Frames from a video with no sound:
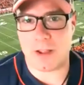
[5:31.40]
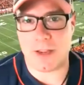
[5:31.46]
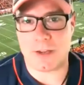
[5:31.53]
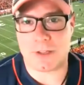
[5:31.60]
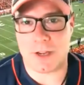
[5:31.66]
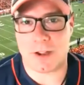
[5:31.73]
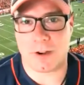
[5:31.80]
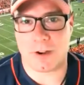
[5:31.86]
and
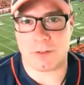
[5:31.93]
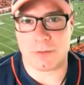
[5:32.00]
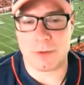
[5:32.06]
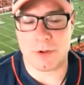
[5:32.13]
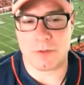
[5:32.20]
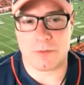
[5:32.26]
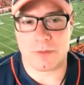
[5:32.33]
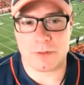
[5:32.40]
soccer
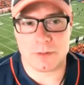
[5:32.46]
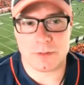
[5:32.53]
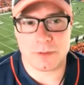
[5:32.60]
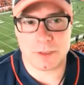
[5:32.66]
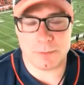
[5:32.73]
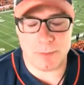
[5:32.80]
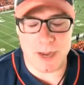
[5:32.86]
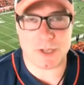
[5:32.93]
removed,
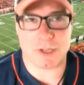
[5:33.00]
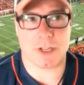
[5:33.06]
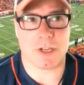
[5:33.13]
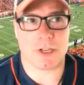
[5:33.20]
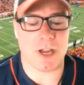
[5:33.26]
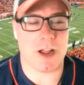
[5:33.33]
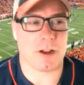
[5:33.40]
especially soccer.